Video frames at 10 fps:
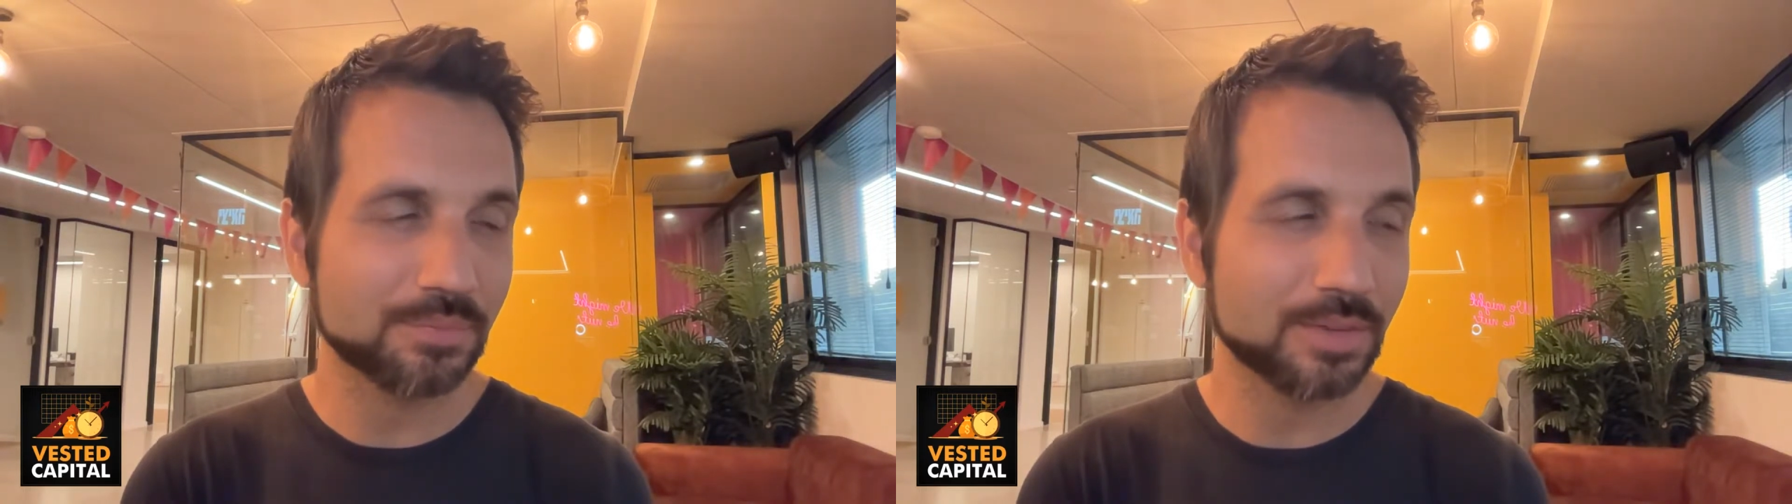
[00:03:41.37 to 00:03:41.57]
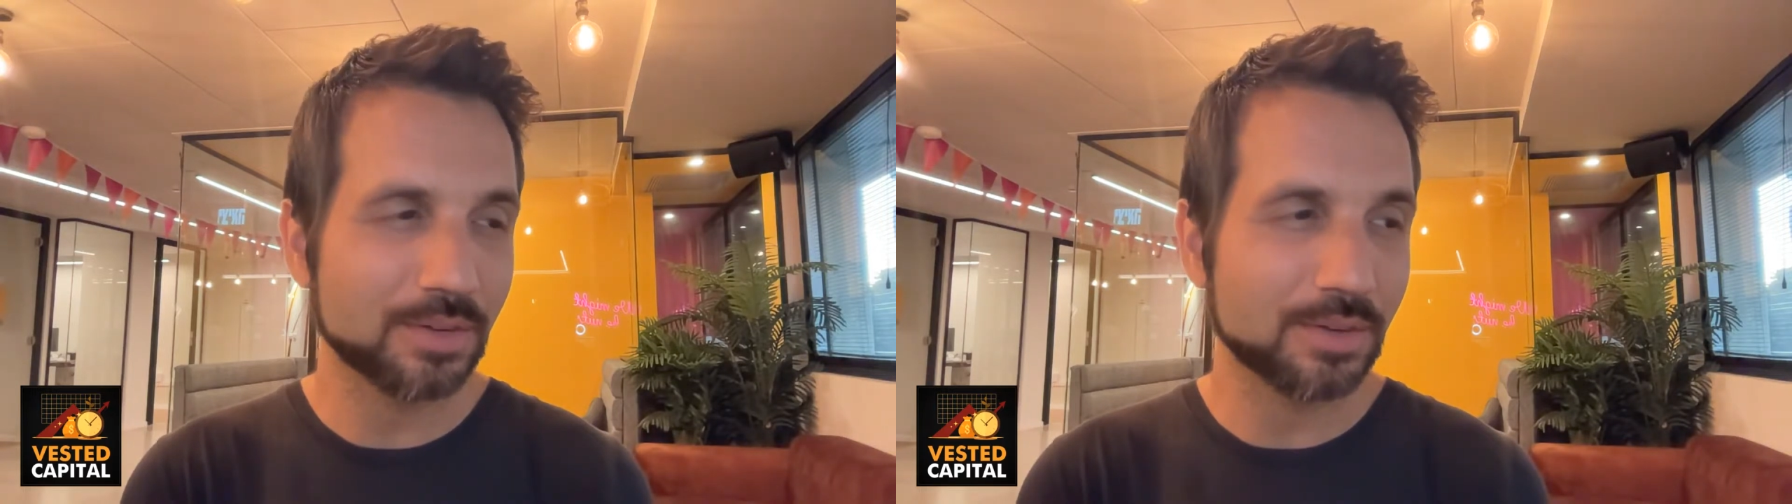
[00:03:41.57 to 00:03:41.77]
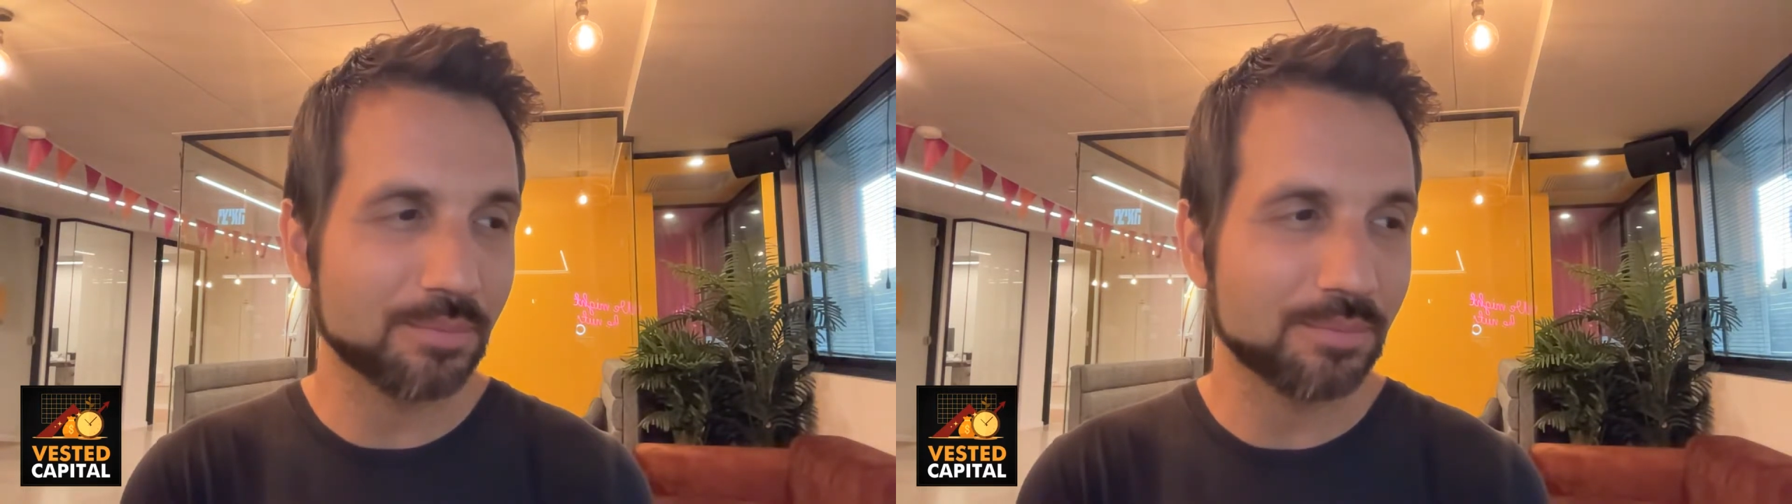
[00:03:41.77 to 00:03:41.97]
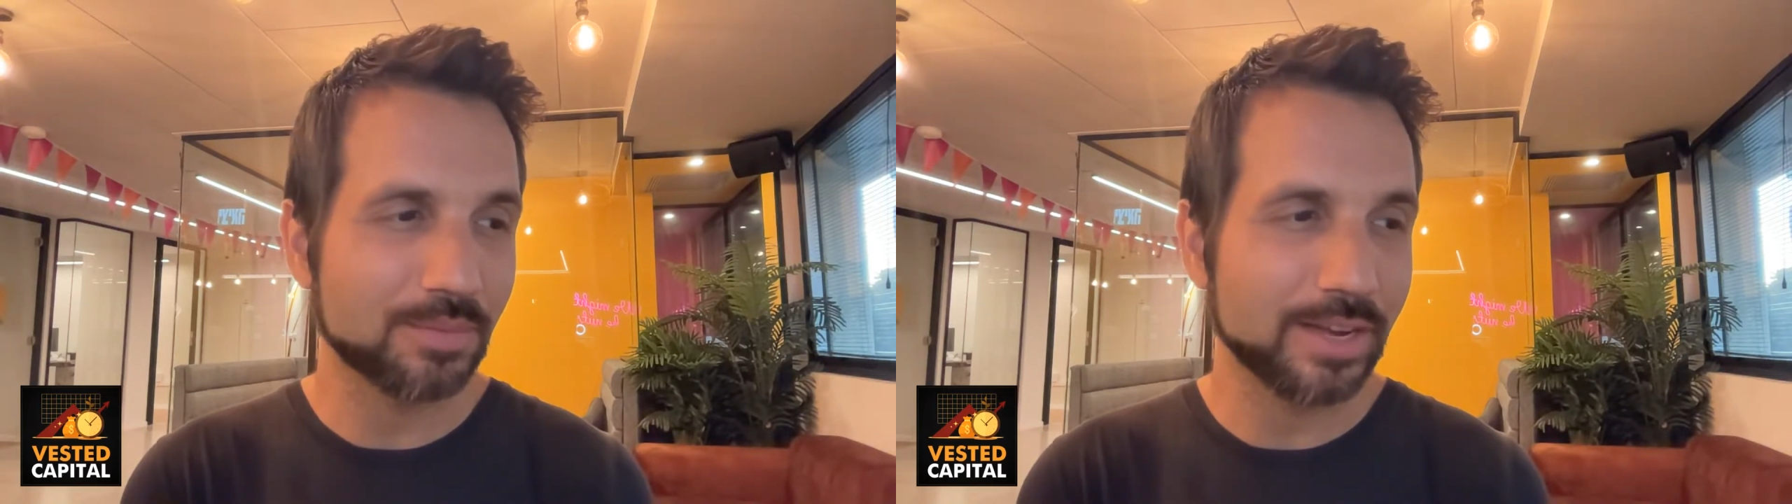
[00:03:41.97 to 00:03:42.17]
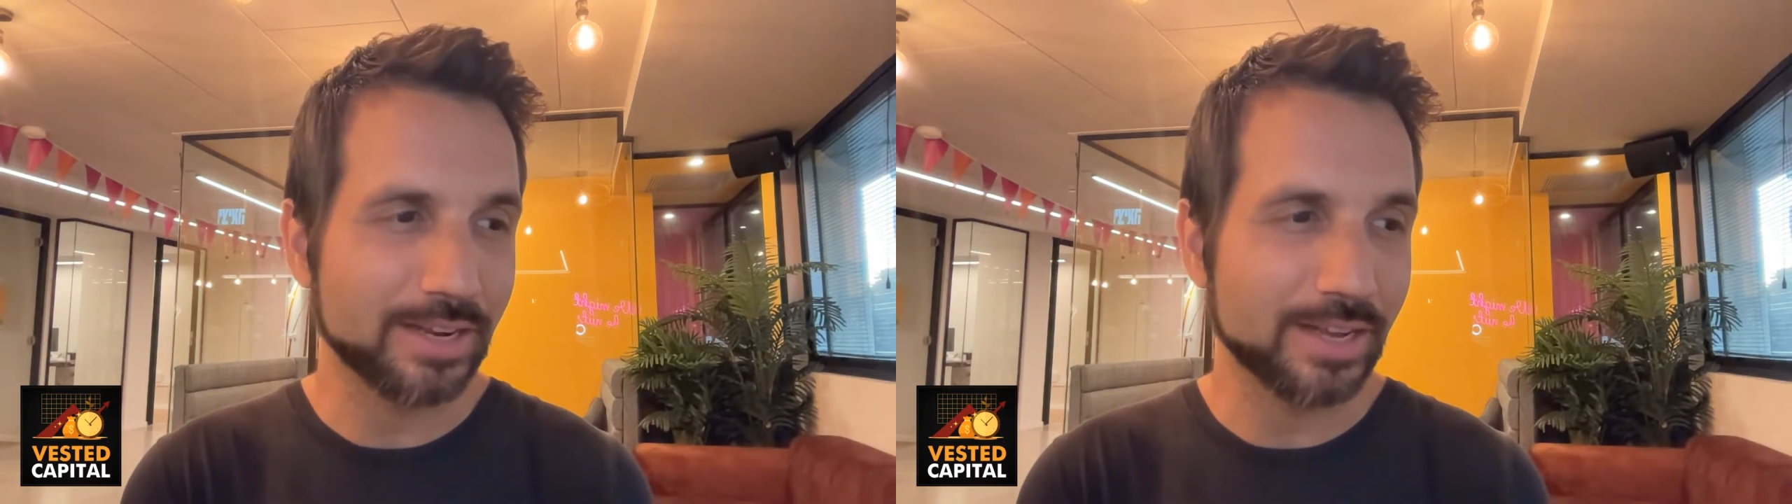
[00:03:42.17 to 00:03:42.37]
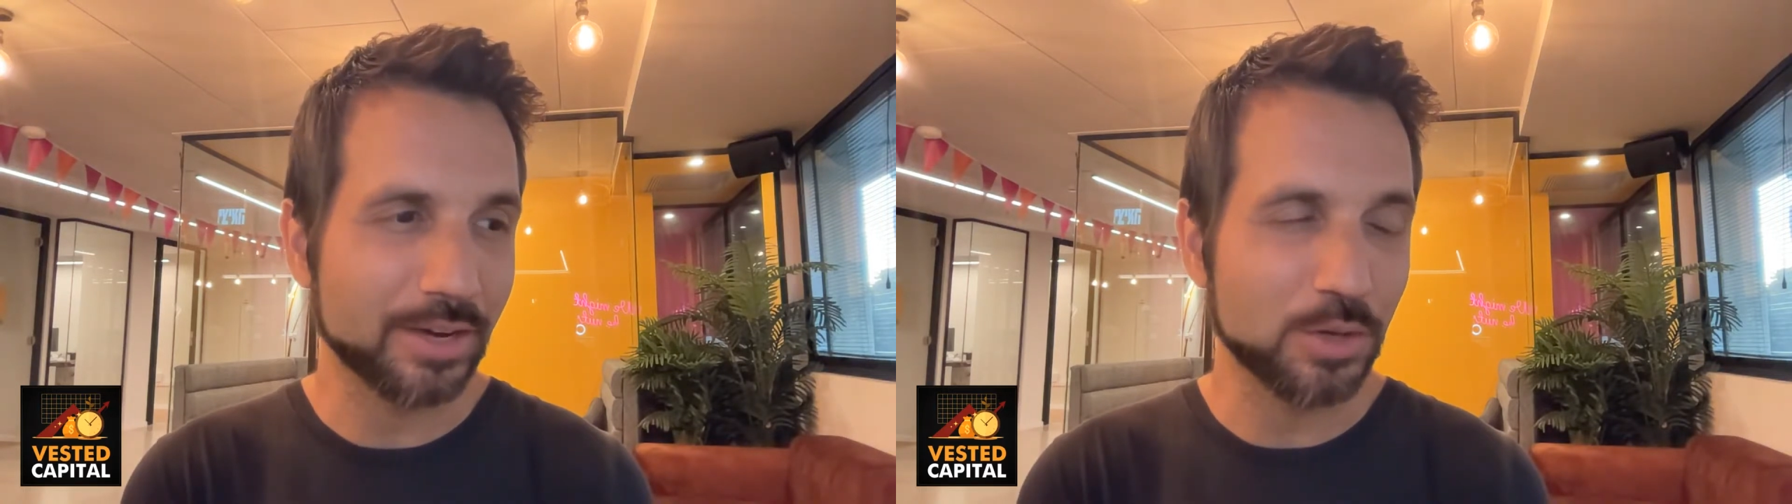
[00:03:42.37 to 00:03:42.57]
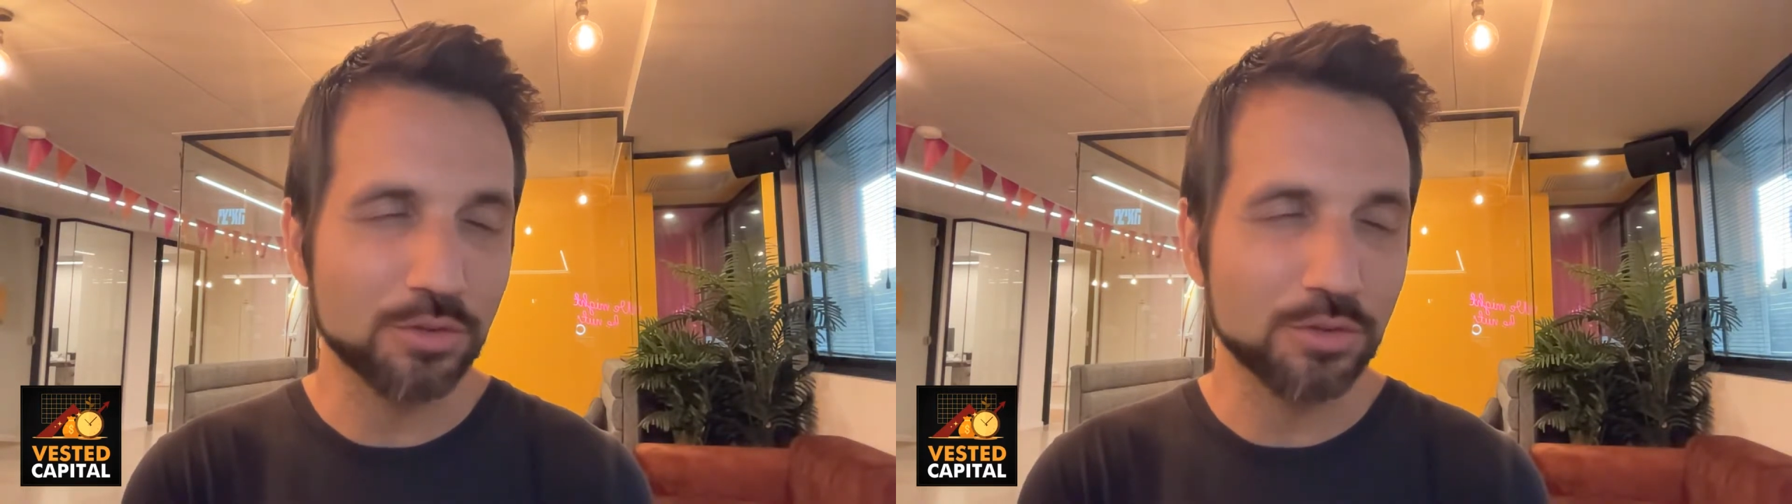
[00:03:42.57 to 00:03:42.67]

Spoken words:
I knew